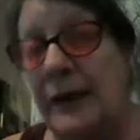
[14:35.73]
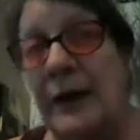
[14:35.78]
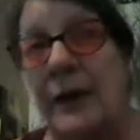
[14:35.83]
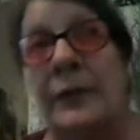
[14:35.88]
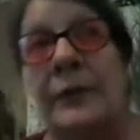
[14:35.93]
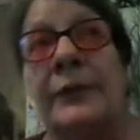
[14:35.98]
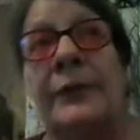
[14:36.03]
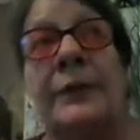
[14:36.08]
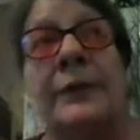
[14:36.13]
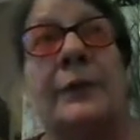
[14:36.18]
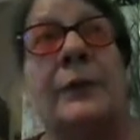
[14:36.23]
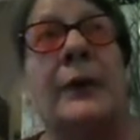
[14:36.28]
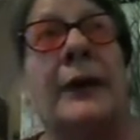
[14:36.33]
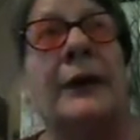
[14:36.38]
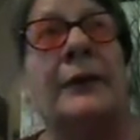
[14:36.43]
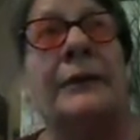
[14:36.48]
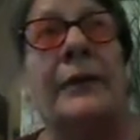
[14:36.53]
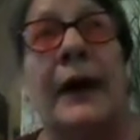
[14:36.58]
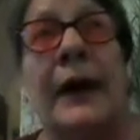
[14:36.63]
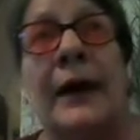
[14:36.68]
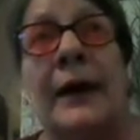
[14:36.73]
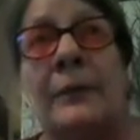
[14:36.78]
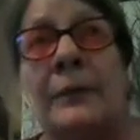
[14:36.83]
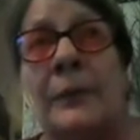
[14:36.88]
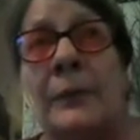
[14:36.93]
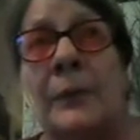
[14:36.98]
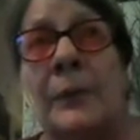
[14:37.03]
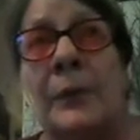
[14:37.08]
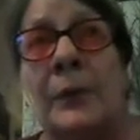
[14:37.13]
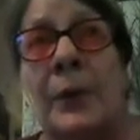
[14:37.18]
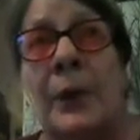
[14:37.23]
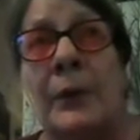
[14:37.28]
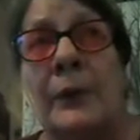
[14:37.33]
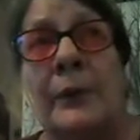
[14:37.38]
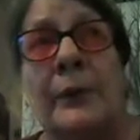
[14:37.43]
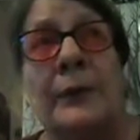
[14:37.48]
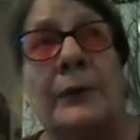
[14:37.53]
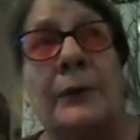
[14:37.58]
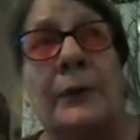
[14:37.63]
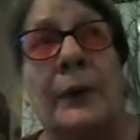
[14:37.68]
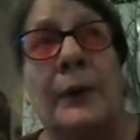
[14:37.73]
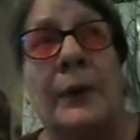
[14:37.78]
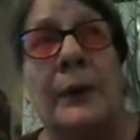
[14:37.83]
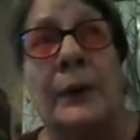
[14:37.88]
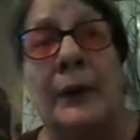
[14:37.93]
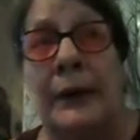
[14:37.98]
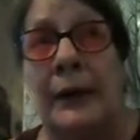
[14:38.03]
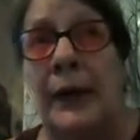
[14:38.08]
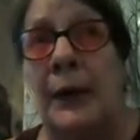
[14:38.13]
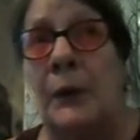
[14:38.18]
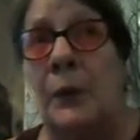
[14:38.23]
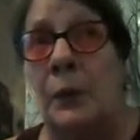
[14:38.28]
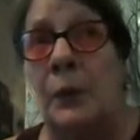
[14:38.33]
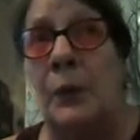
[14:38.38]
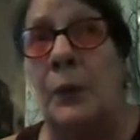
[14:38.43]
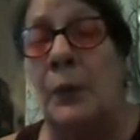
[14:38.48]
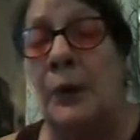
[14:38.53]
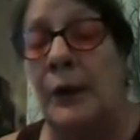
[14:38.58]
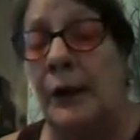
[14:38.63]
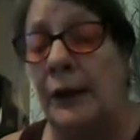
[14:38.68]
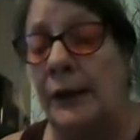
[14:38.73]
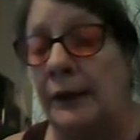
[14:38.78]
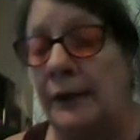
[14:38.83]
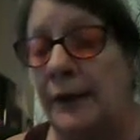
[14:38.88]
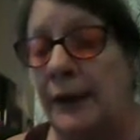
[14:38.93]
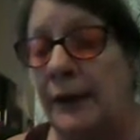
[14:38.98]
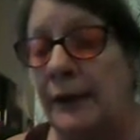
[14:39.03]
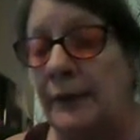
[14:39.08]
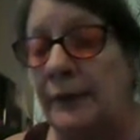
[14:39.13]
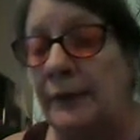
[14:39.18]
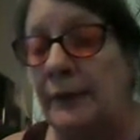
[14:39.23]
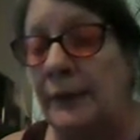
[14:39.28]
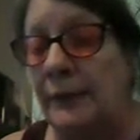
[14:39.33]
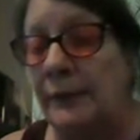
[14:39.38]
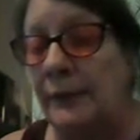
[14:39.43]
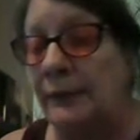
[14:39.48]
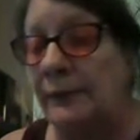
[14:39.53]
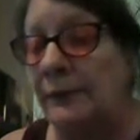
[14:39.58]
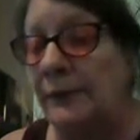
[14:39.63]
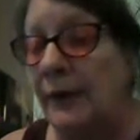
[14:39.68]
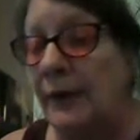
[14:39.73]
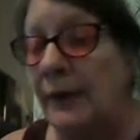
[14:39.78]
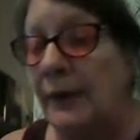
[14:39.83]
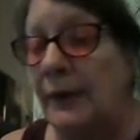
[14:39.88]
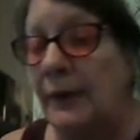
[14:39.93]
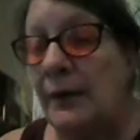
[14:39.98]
Now, the ones I have a remote control, and I really like those.